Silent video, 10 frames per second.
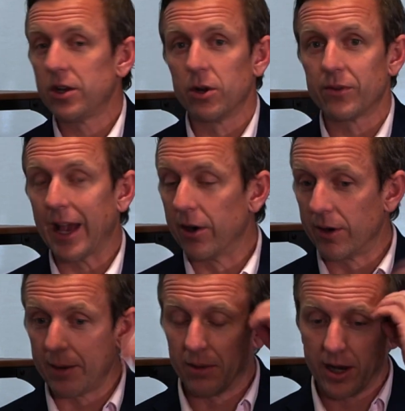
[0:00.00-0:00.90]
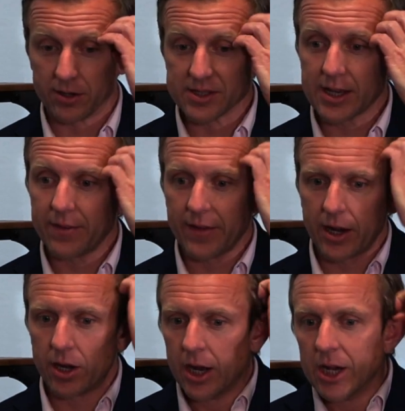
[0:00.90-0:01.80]
Gatorade bottles in
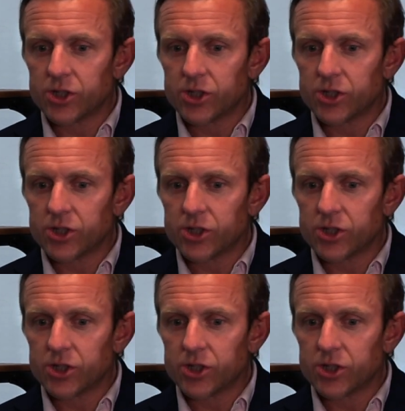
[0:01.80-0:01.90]
there.